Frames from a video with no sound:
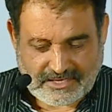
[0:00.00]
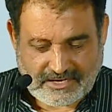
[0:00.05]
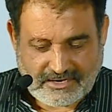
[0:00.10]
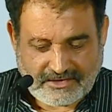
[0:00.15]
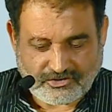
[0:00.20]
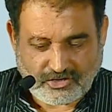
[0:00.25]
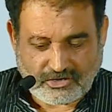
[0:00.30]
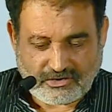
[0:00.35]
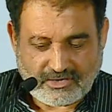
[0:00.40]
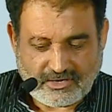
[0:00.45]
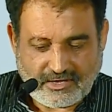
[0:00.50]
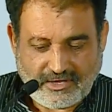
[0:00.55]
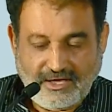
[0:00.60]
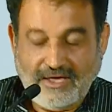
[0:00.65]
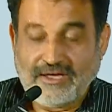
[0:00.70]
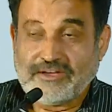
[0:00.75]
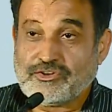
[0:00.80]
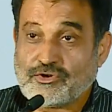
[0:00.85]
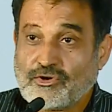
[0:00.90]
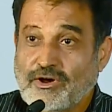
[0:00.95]
So,
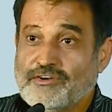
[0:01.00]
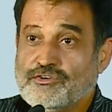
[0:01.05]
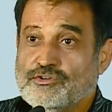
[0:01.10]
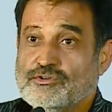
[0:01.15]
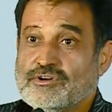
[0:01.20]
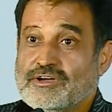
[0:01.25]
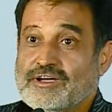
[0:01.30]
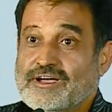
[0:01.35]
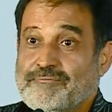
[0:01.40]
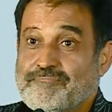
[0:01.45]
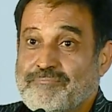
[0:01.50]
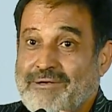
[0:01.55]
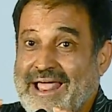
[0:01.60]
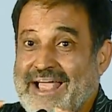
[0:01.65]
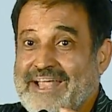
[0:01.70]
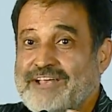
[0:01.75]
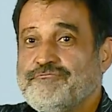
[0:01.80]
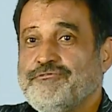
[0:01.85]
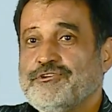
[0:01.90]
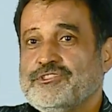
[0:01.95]
you got to
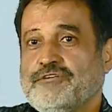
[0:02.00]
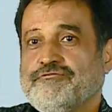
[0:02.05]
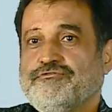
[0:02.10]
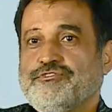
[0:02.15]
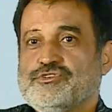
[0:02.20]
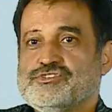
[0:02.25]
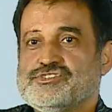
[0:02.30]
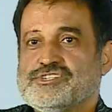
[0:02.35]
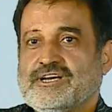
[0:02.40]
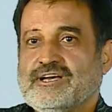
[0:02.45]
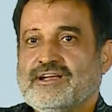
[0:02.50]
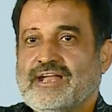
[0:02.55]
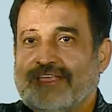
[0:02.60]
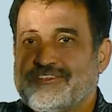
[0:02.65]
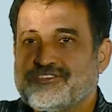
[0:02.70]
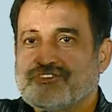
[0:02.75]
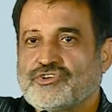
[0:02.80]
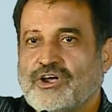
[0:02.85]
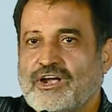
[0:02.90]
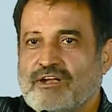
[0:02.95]
plan for the future and
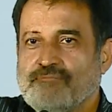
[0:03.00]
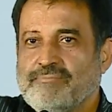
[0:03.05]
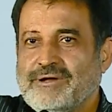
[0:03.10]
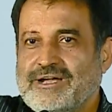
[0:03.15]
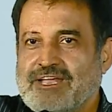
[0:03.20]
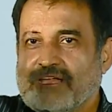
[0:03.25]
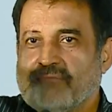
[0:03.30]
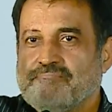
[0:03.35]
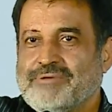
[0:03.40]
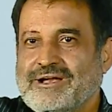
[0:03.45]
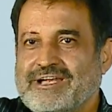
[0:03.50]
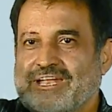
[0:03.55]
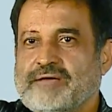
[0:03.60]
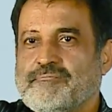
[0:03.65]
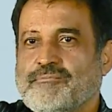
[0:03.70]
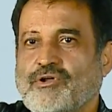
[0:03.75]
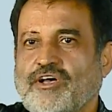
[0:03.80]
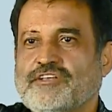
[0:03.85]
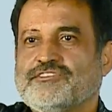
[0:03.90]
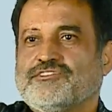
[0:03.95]
start building
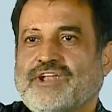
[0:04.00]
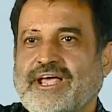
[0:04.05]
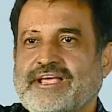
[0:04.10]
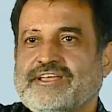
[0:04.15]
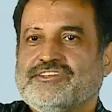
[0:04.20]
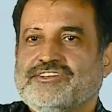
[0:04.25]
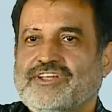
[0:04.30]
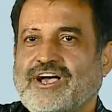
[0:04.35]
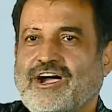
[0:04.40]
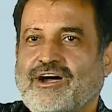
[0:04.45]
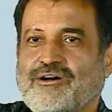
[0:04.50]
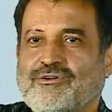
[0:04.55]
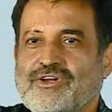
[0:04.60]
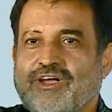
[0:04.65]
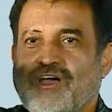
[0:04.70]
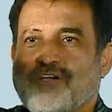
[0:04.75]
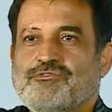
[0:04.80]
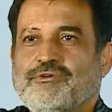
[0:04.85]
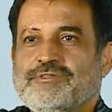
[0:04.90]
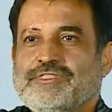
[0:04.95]
blocks right now
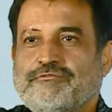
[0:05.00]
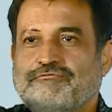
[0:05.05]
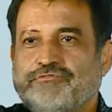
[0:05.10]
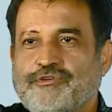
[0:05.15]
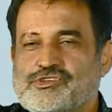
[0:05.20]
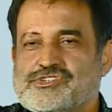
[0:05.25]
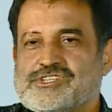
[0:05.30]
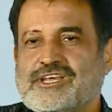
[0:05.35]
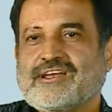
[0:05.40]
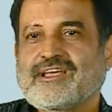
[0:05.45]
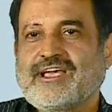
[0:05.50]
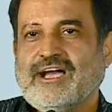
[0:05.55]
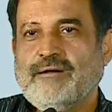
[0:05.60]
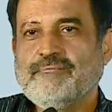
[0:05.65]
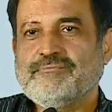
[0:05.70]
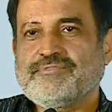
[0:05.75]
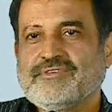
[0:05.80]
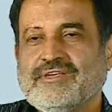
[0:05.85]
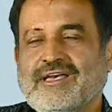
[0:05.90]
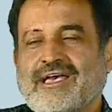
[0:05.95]
for when the future
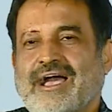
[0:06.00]
comes.